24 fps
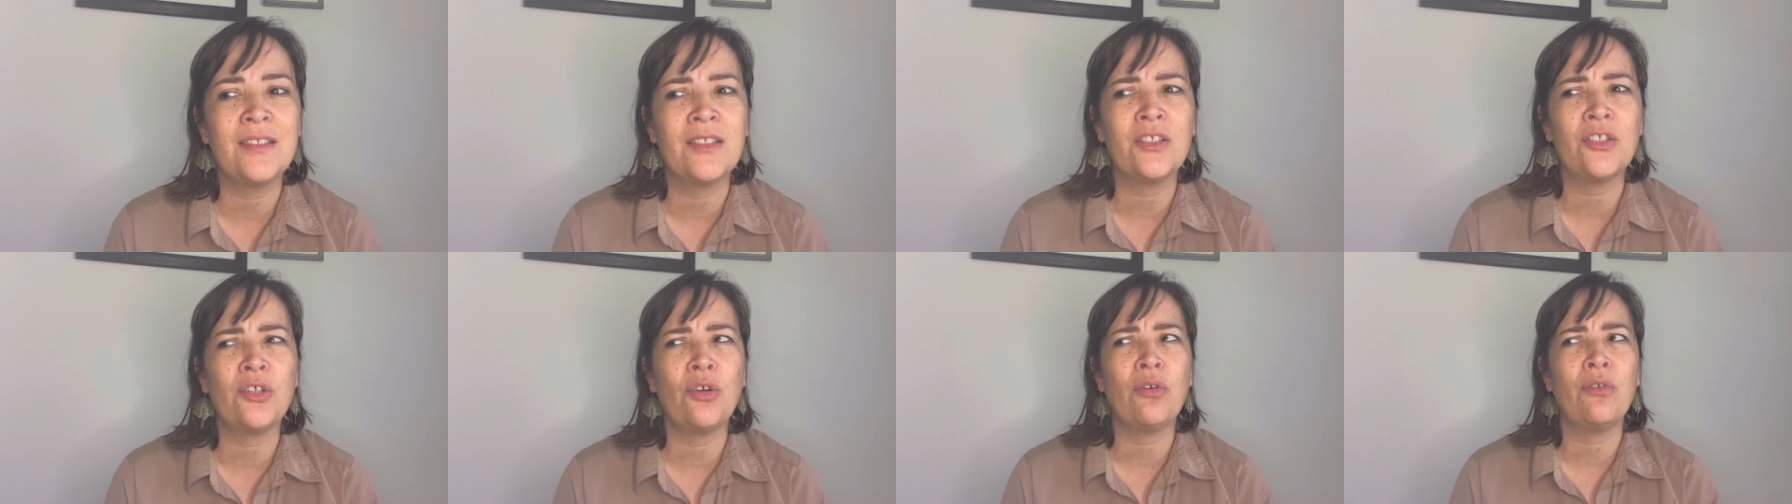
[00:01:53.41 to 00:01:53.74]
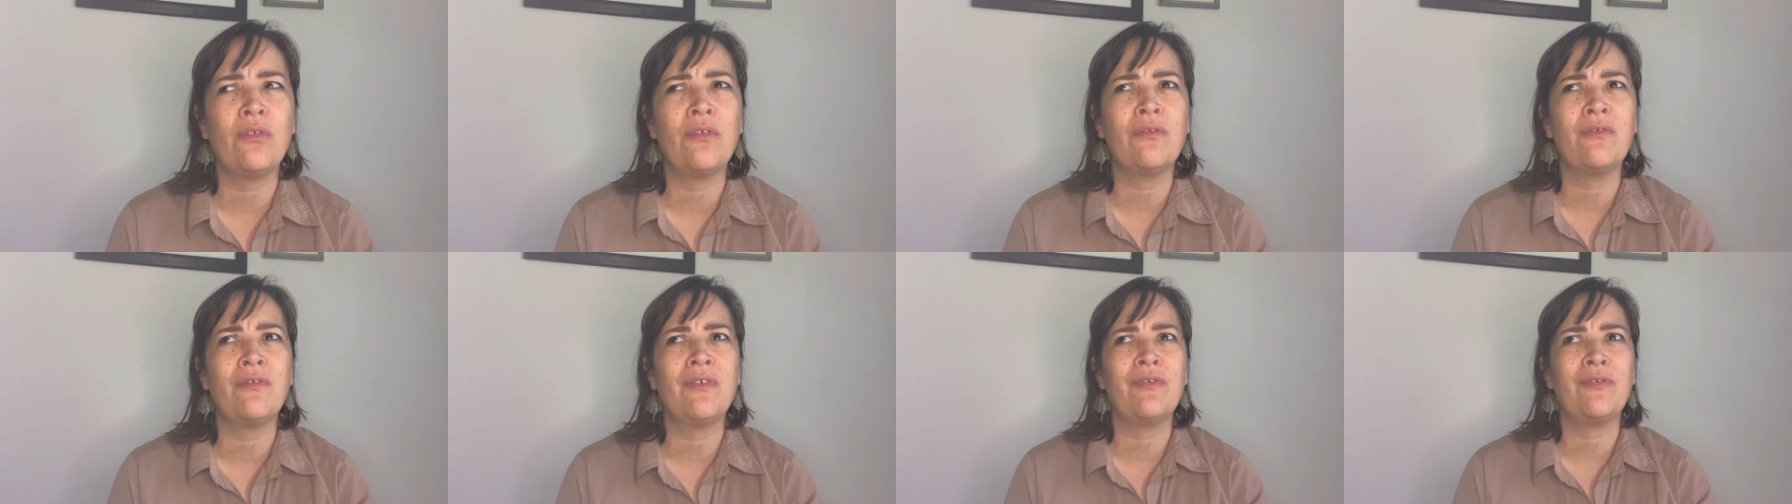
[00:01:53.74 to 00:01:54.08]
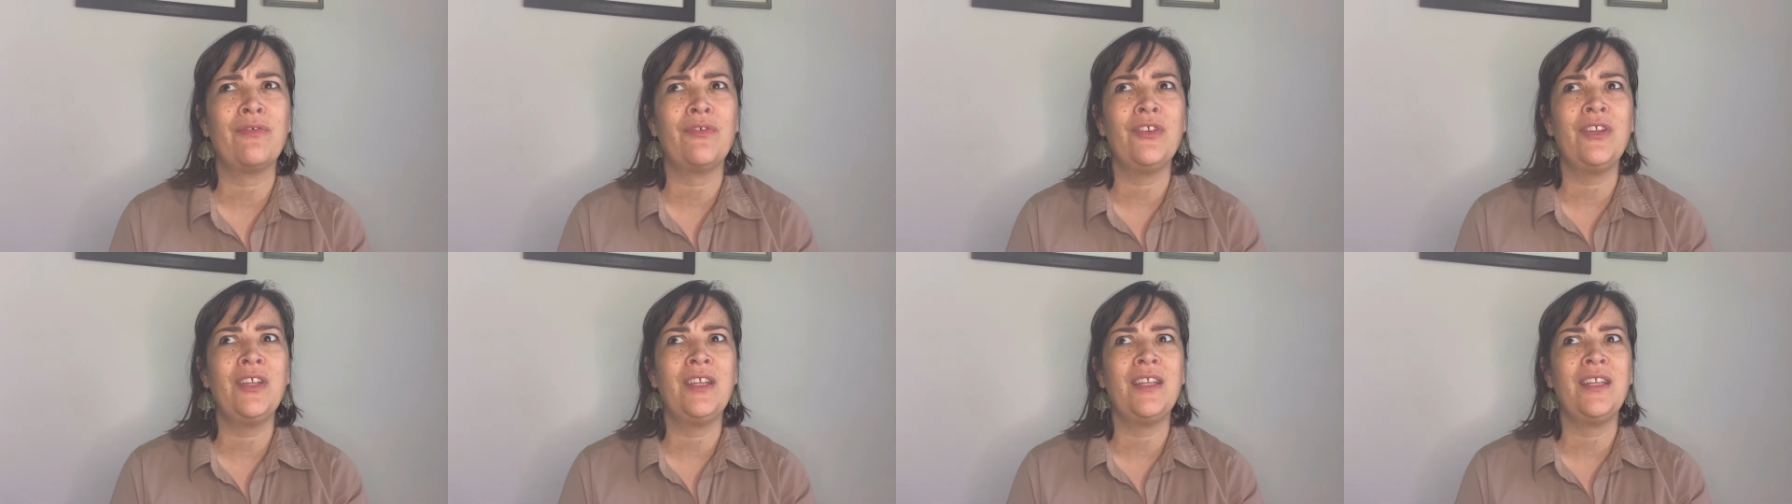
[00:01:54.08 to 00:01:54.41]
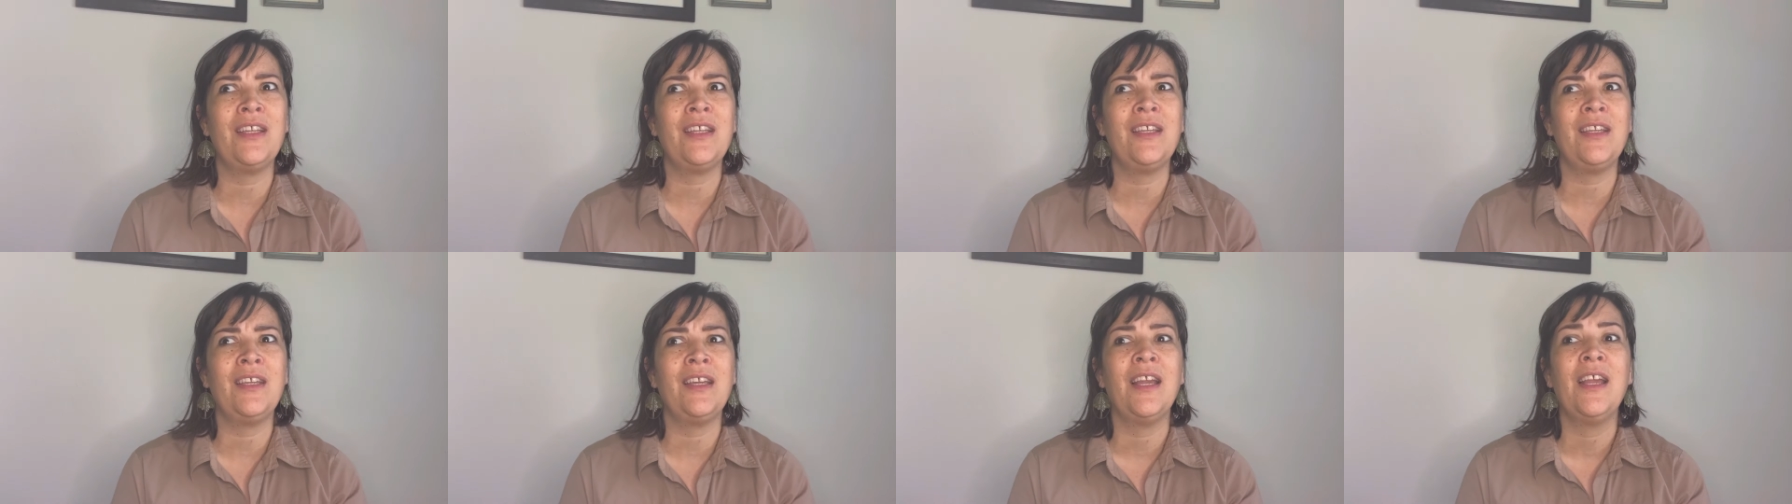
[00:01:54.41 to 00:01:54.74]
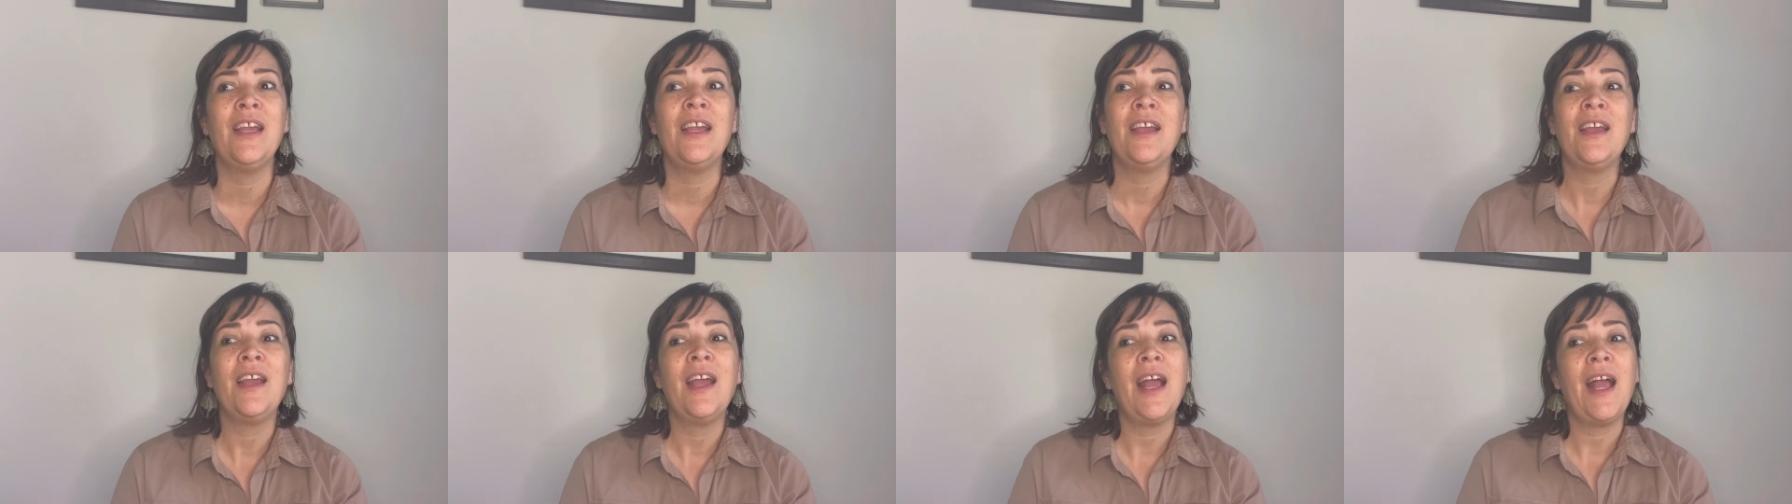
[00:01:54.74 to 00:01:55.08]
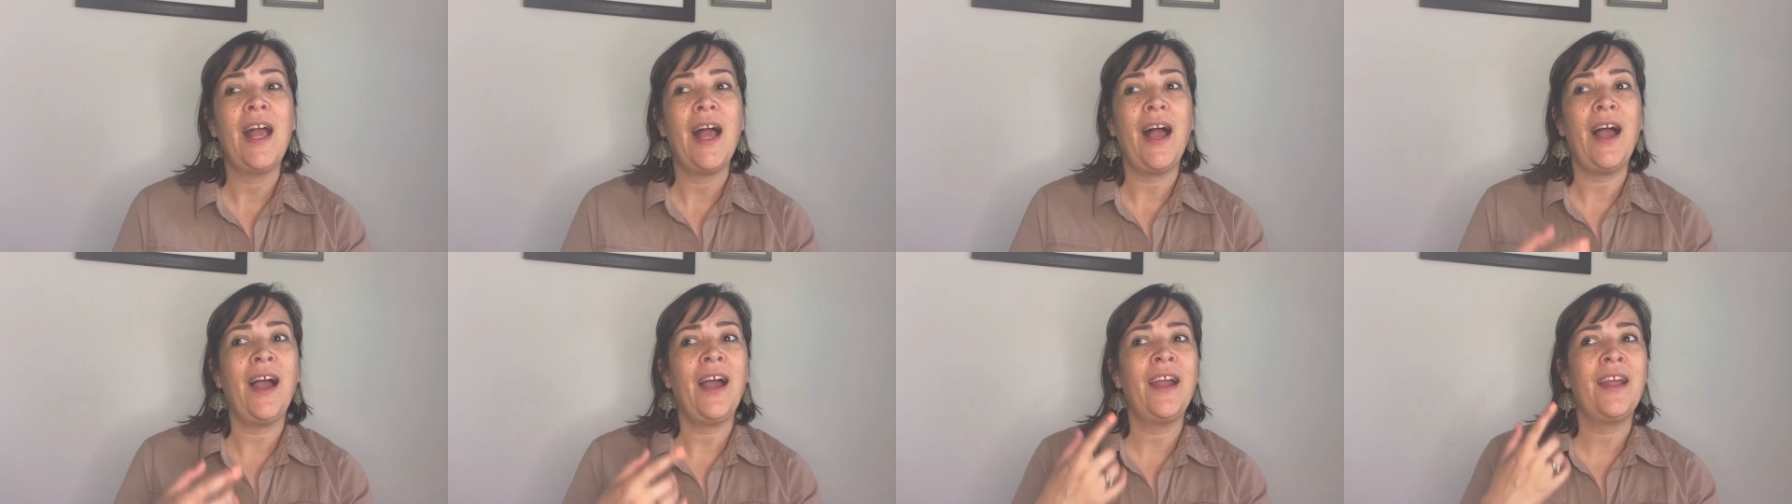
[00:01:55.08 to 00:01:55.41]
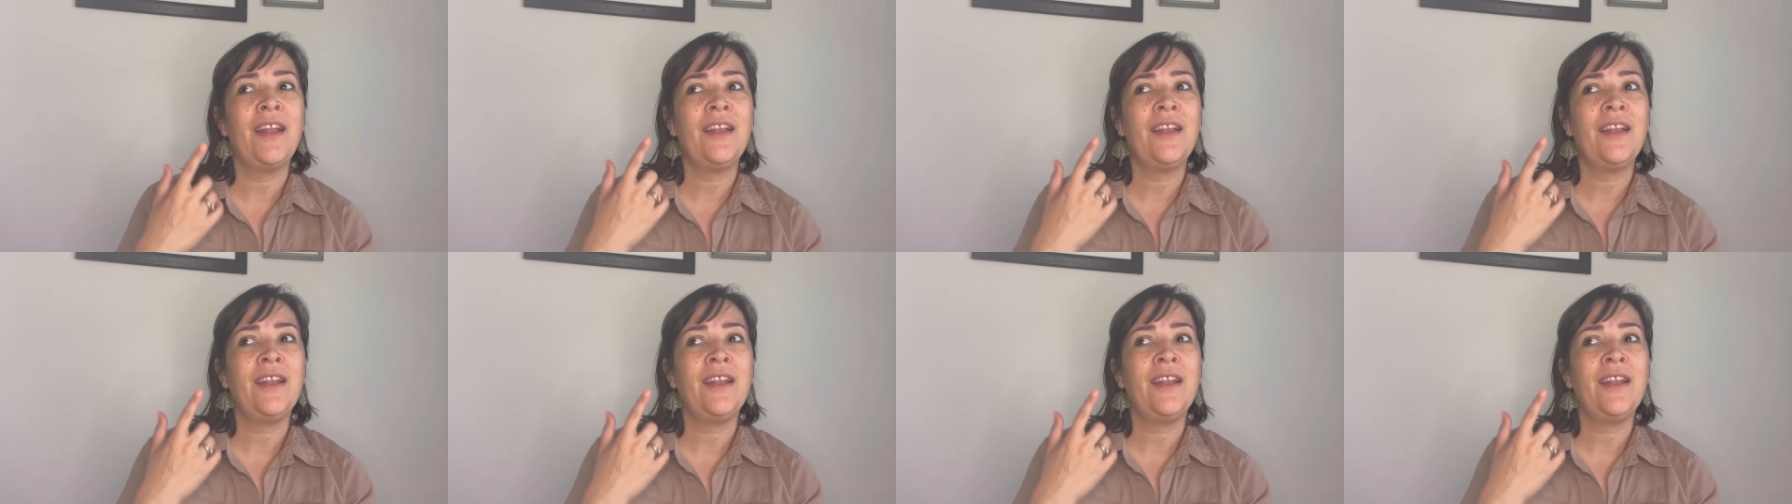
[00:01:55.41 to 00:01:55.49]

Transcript: So freaky. I